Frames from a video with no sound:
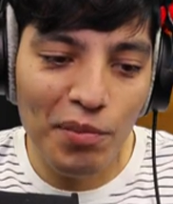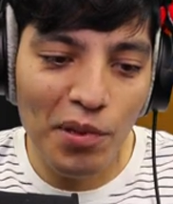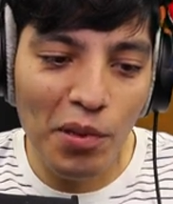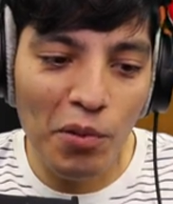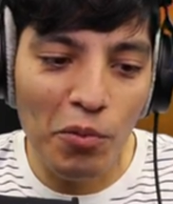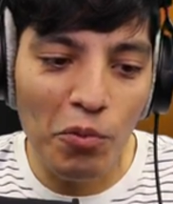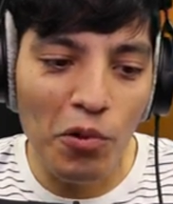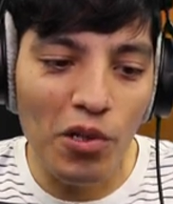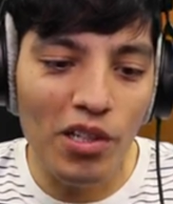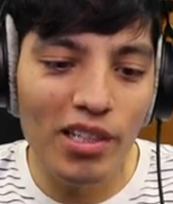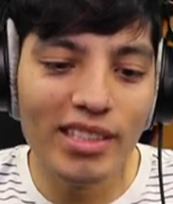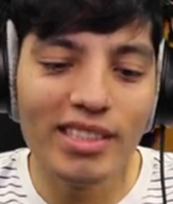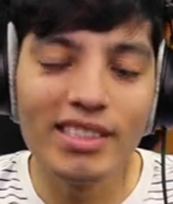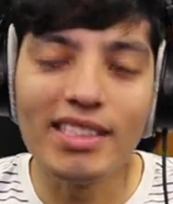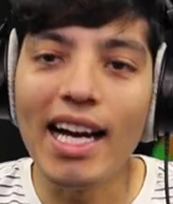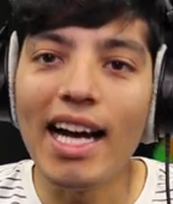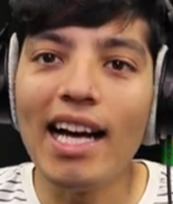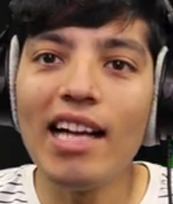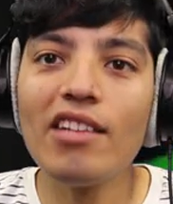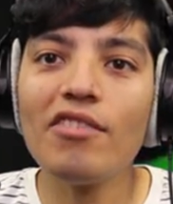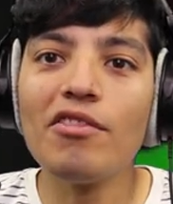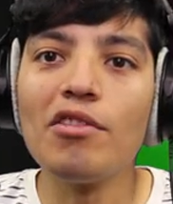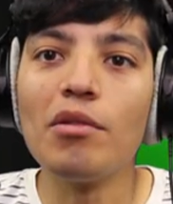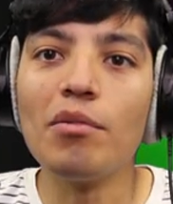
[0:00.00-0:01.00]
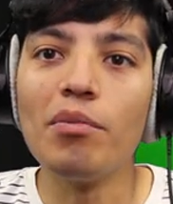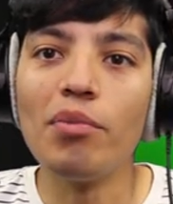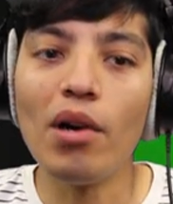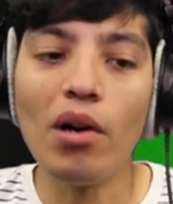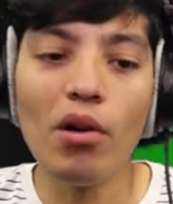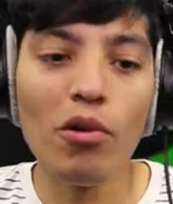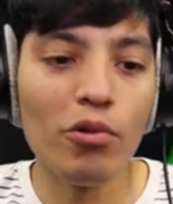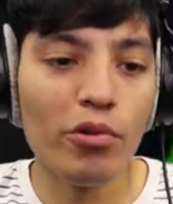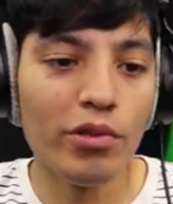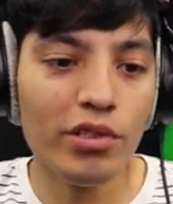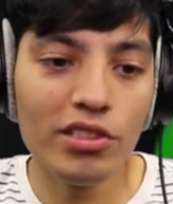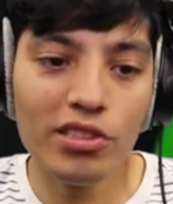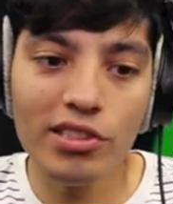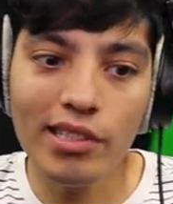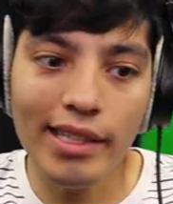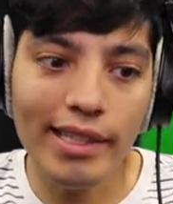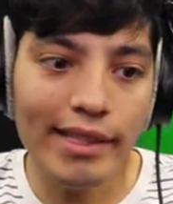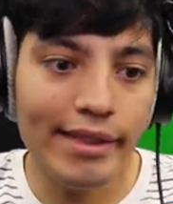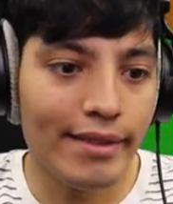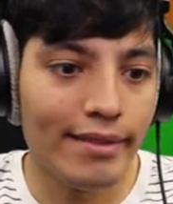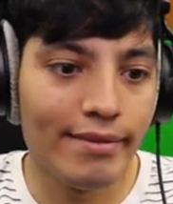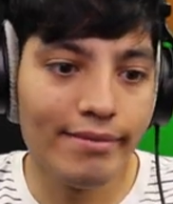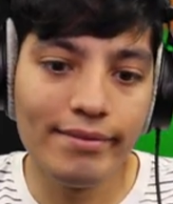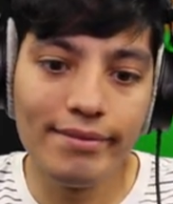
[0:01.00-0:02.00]
Bro, Willie's out of it, bro. Our He's
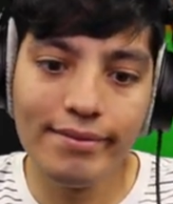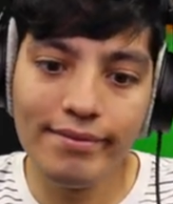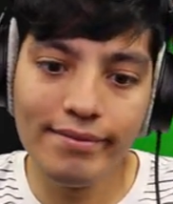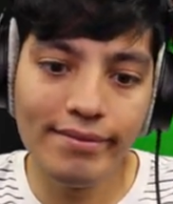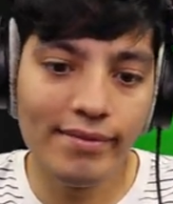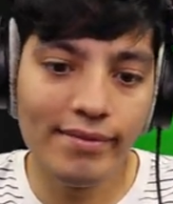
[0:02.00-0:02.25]
friend like,